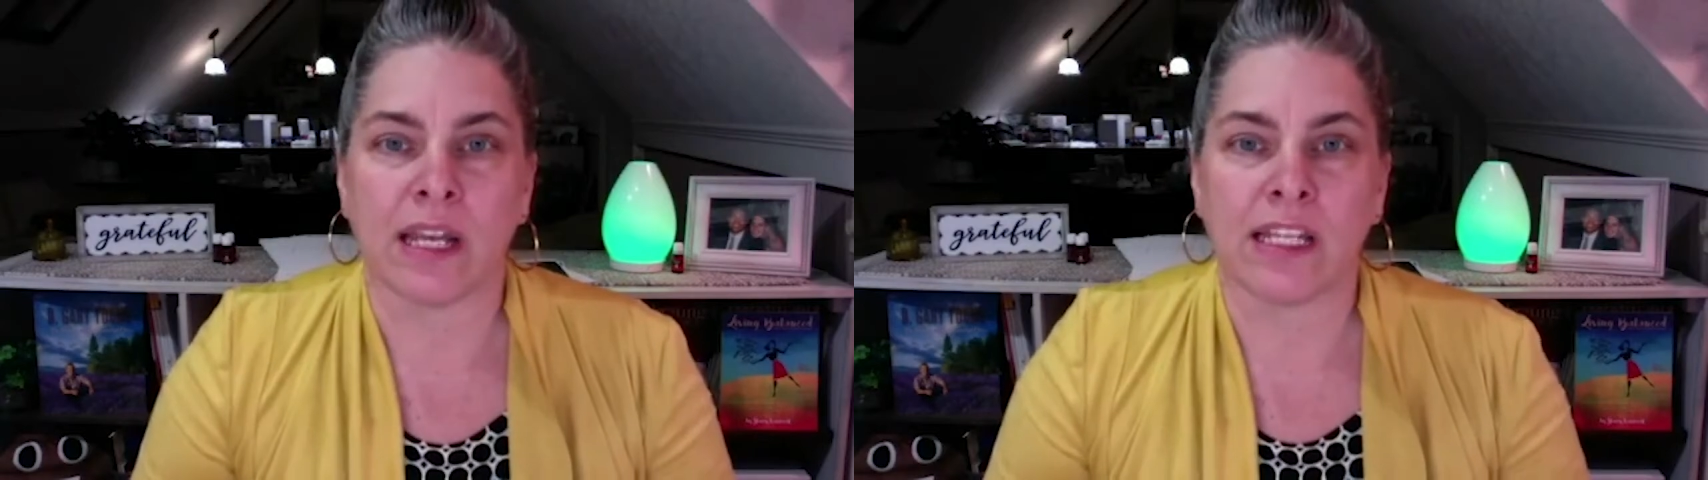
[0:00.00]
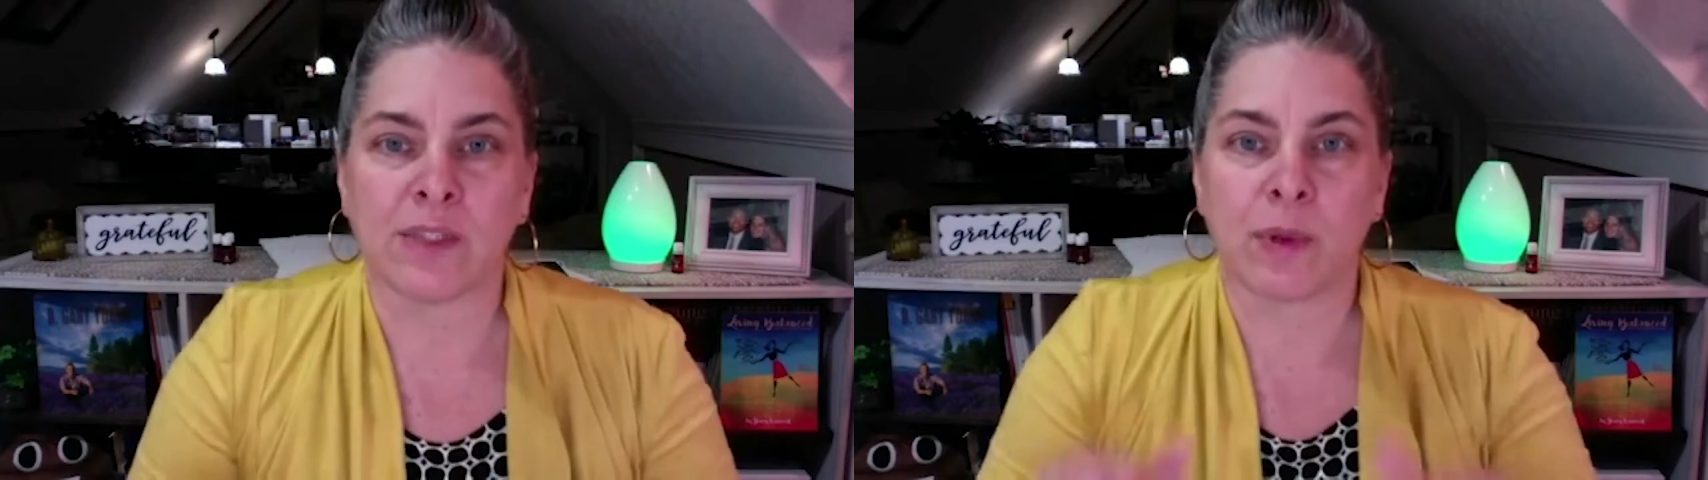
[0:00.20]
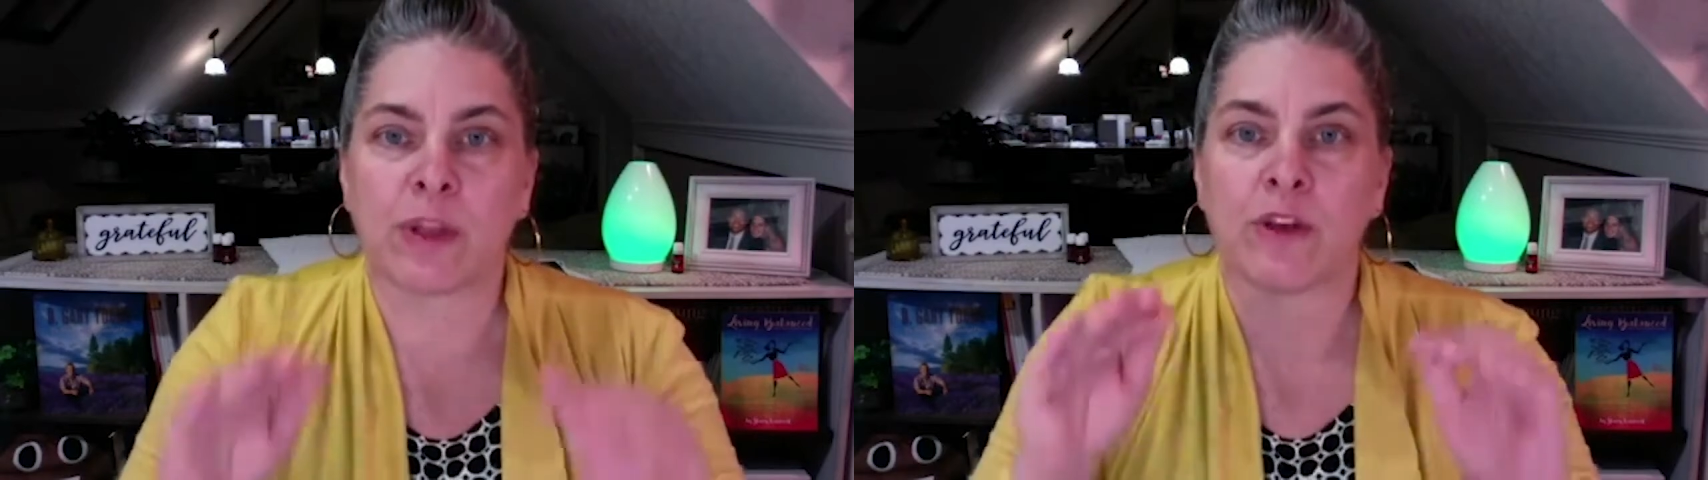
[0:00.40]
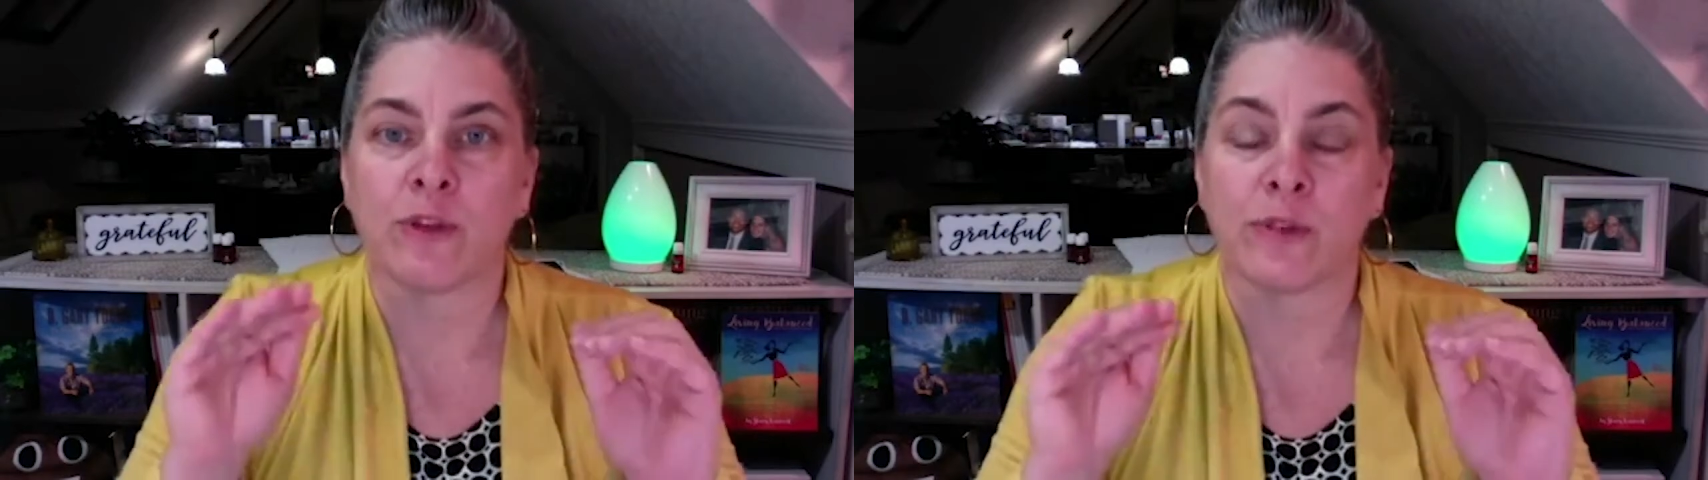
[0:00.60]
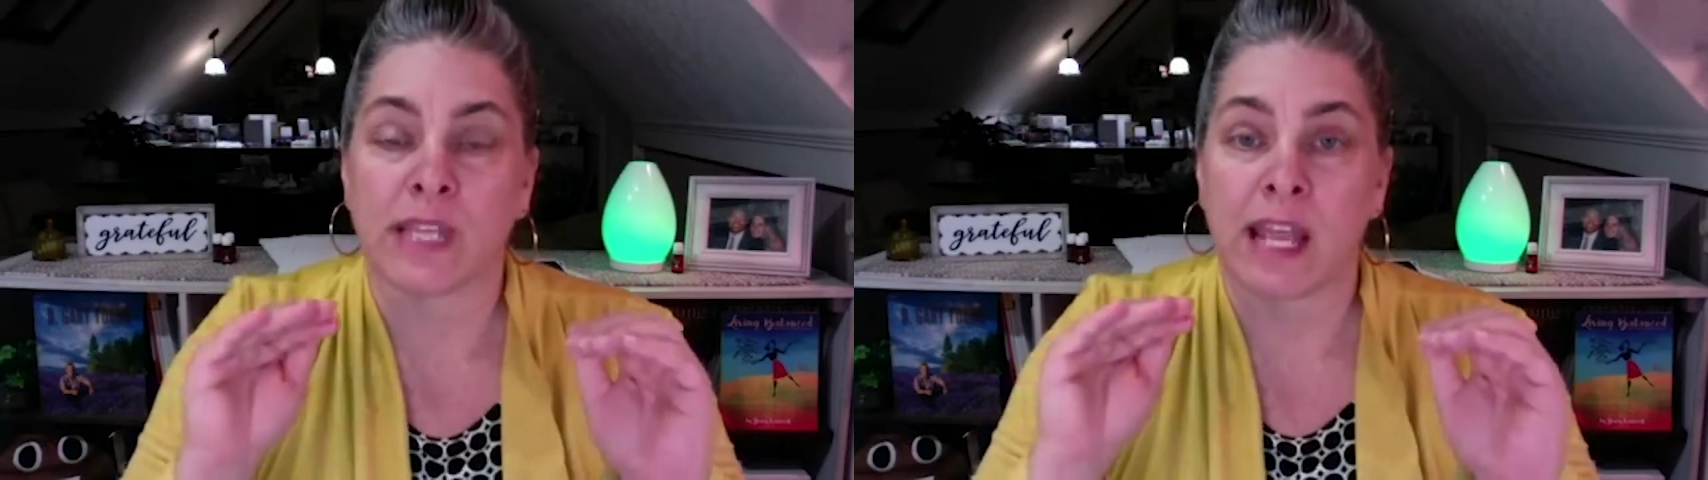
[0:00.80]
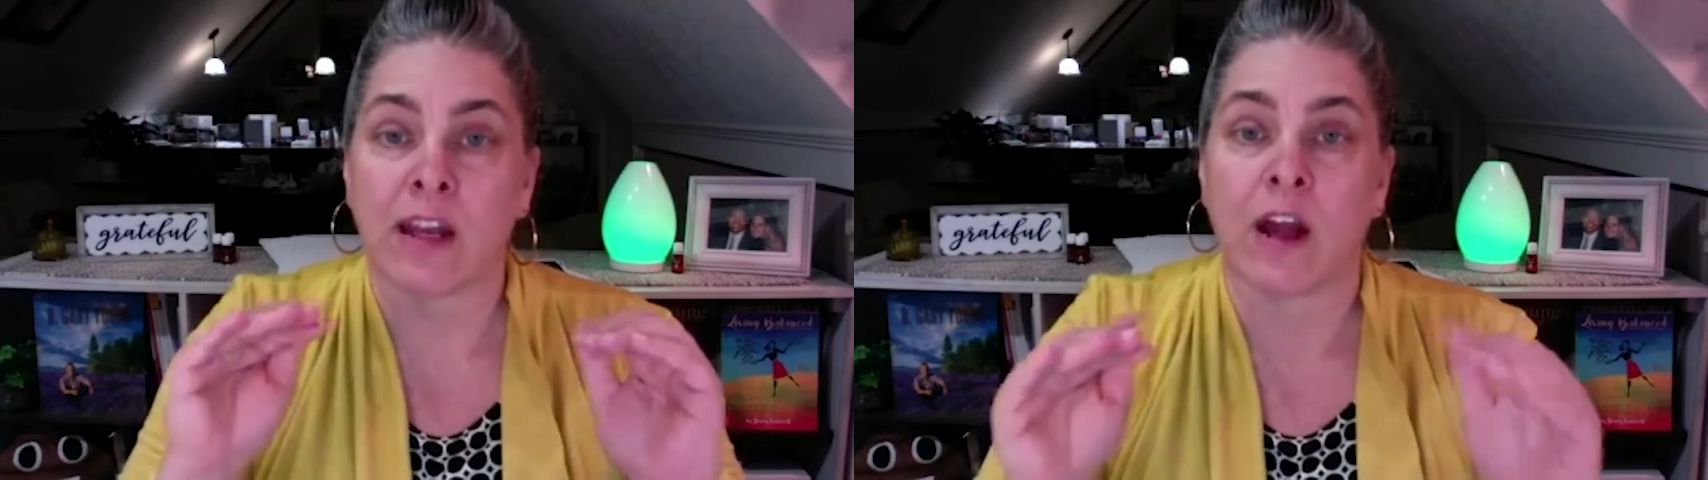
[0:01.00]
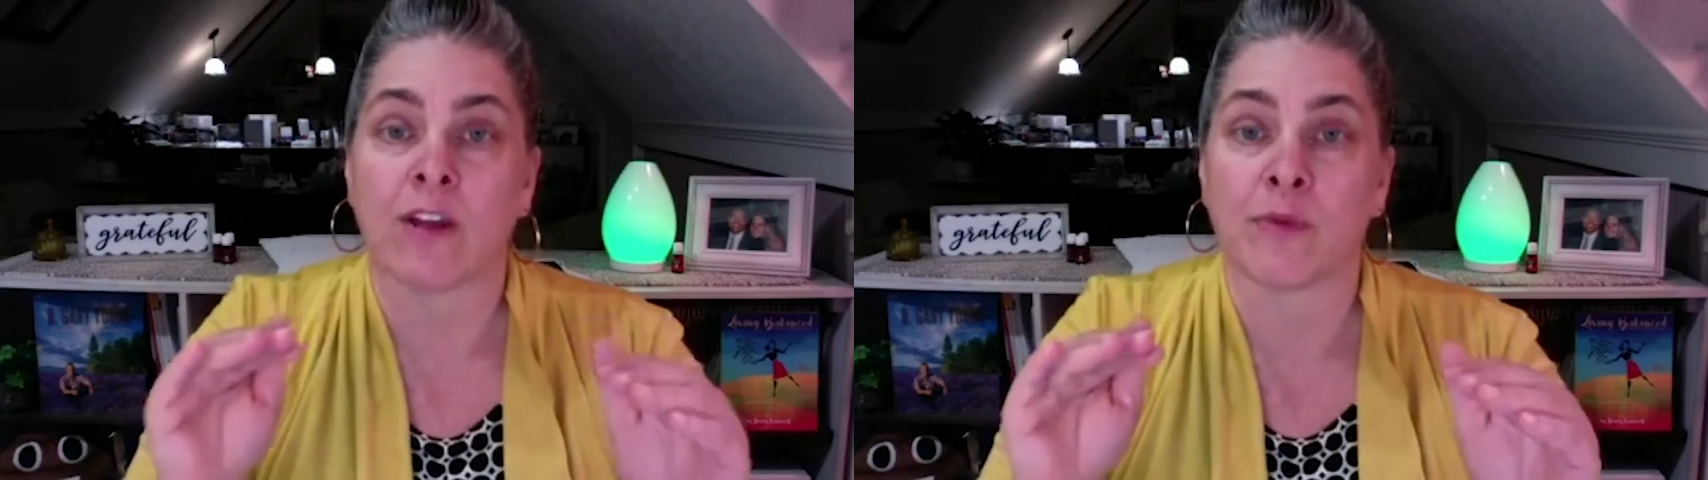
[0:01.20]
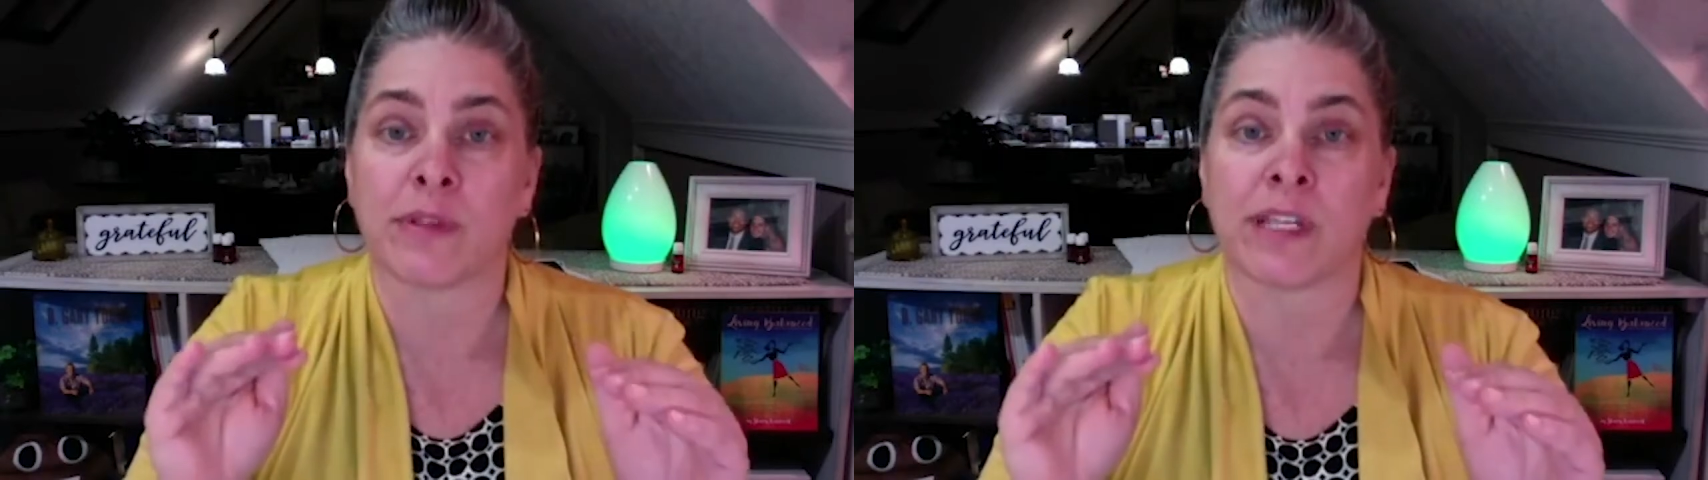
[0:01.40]
is whether you stay at
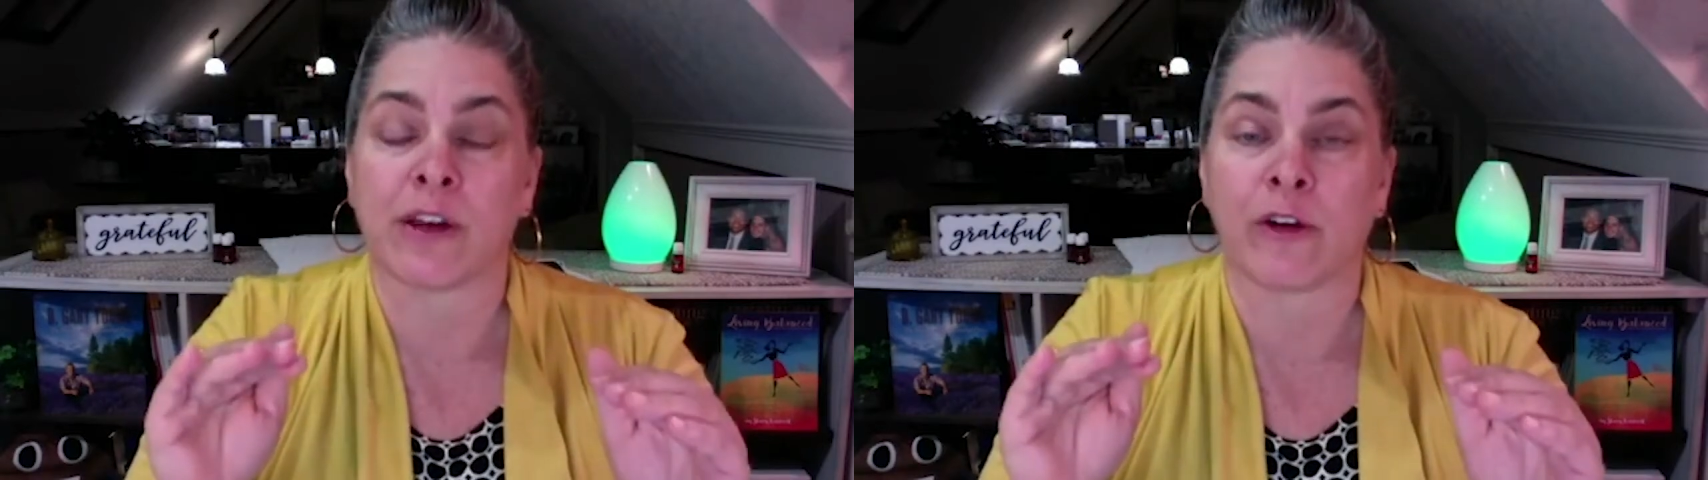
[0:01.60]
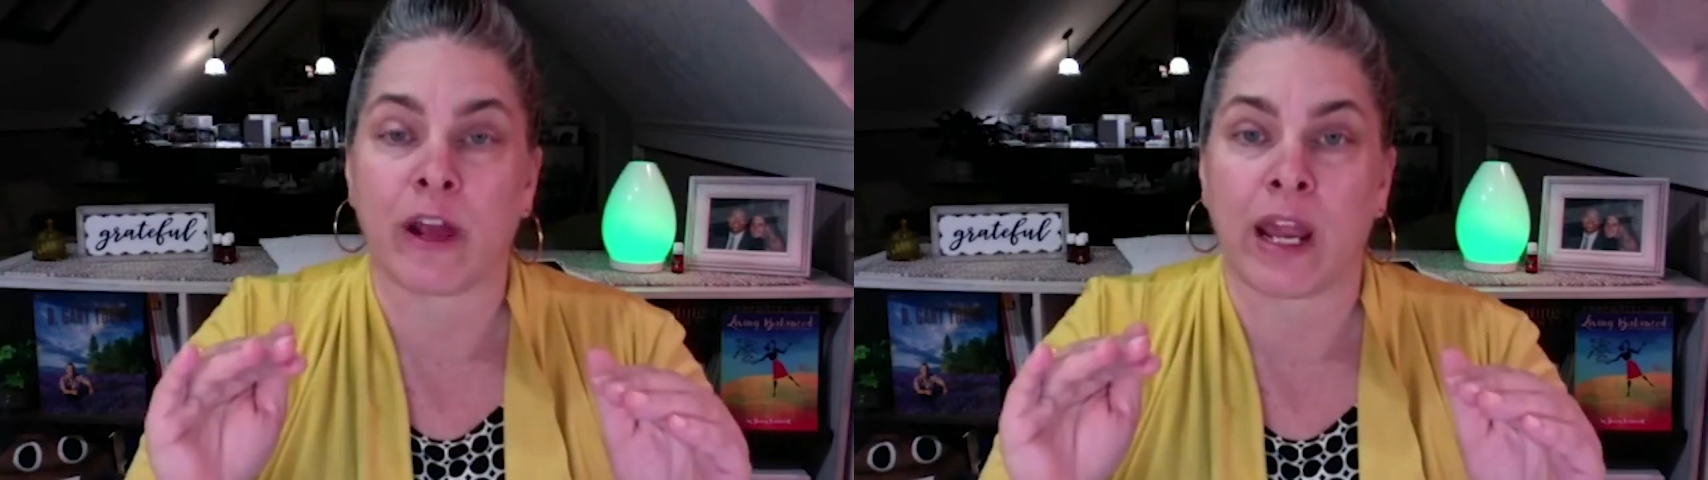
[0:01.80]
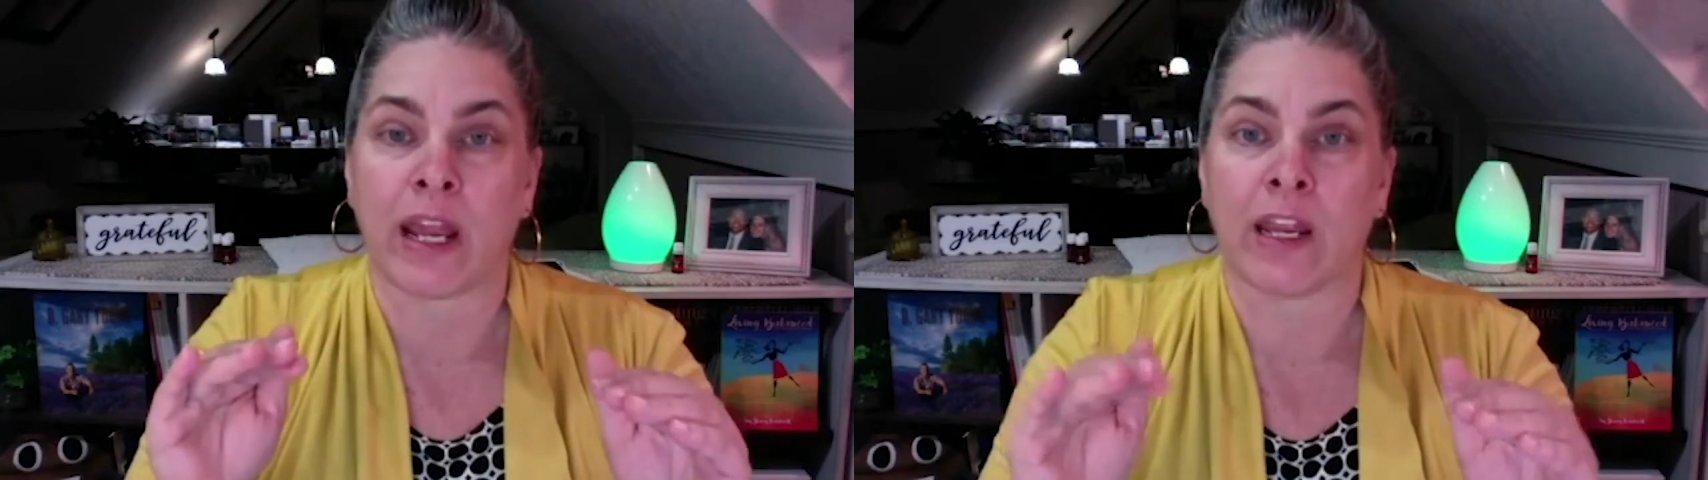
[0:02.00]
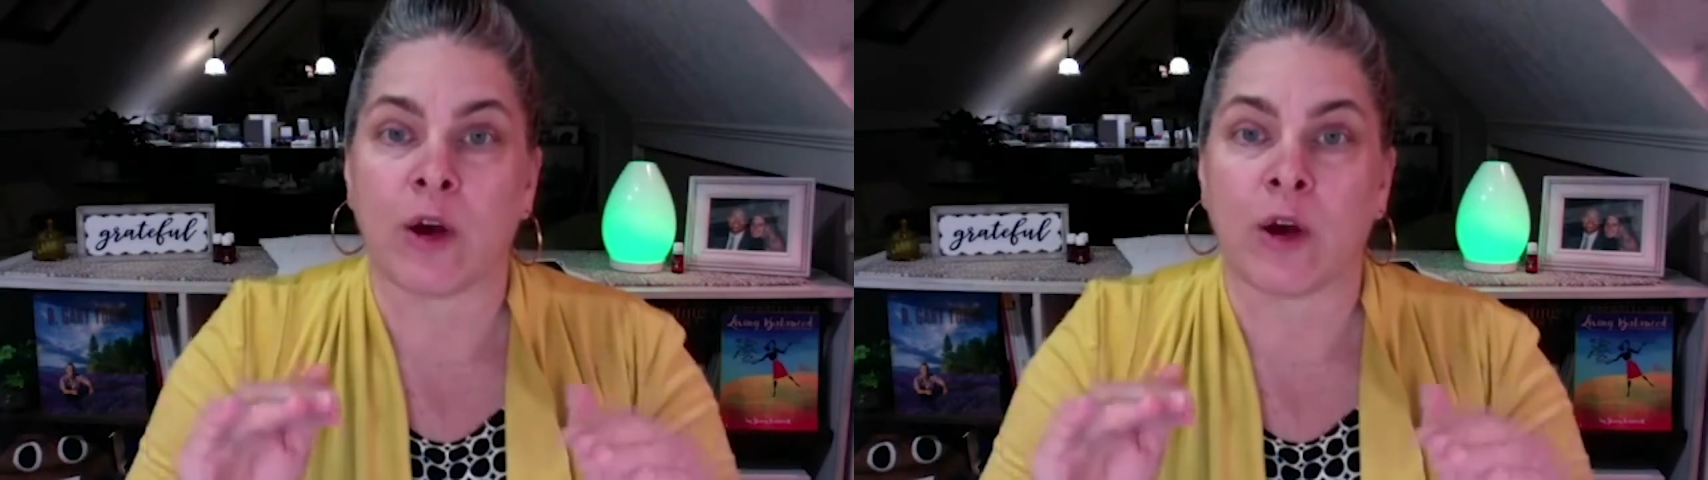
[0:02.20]
100% or A,